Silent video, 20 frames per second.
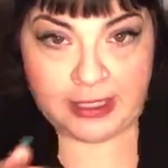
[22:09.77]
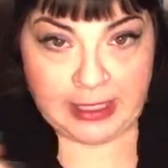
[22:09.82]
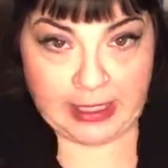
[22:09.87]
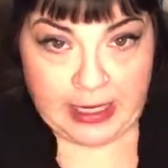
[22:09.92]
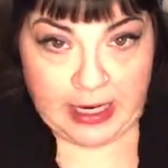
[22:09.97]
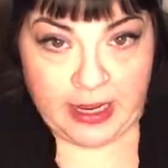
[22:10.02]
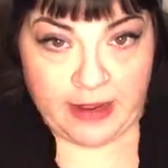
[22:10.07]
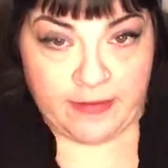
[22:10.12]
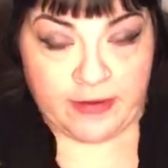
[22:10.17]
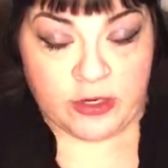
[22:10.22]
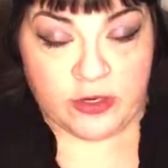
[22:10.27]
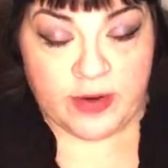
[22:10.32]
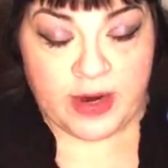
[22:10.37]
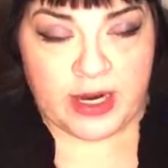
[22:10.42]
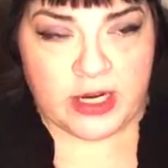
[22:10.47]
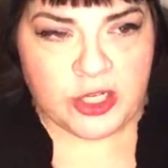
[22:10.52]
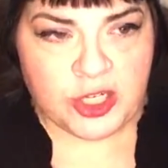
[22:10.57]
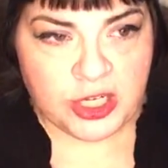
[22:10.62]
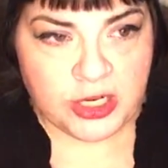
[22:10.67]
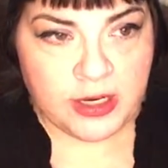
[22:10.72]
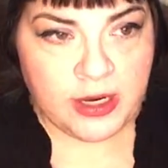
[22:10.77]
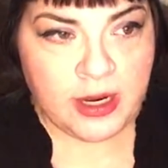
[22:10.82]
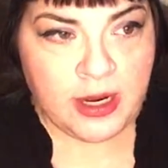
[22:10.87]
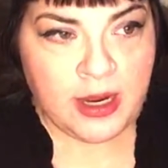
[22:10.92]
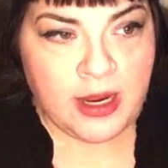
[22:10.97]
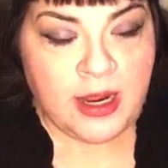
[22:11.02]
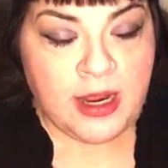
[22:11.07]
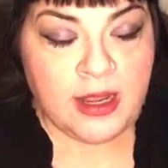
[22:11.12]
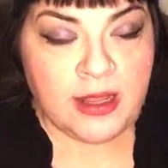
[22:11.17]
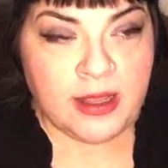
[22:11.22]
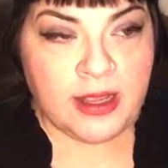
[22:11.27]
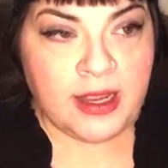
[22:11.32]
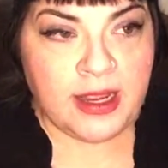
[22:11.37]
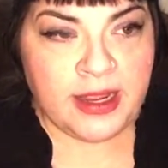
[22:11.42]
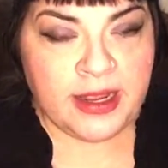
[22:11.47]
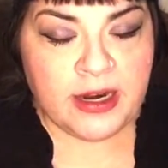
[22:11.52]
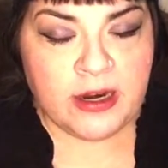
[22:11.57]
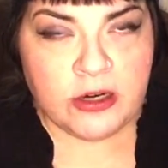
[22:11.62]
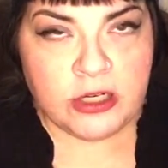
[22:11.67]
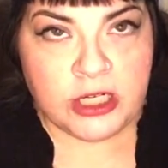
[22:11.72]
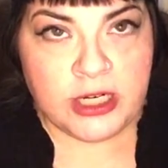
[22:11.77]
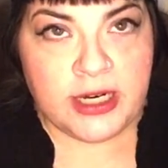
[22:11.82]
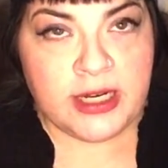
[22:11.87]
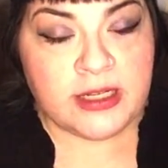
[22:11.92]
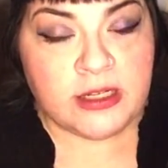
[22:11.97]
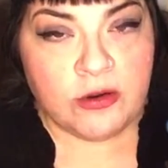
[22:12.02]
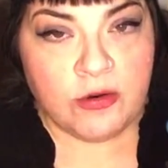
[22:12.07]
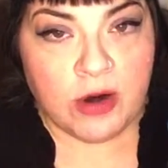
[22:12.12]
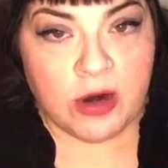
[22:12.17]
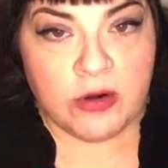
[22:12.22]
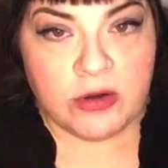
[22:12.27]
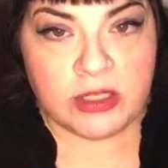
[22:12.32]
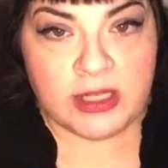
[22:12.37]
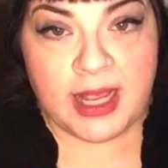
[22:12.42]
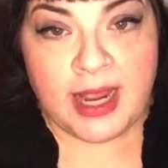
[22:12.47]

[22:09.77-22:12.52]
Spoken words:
any given direction, the energy is gross.